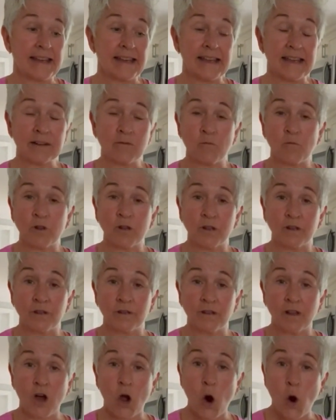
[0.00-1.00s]
it
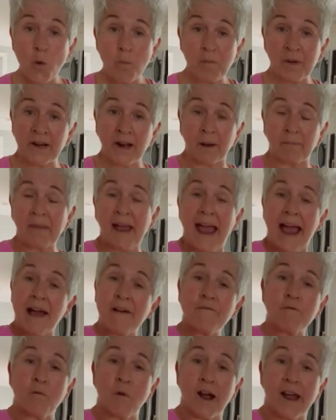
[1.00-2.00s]
will open up
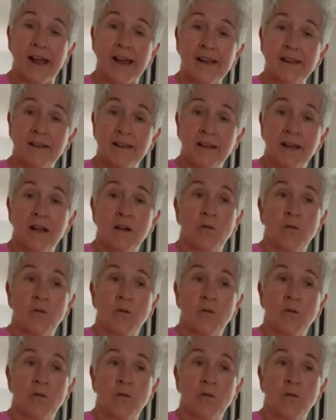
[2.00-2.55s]
halfway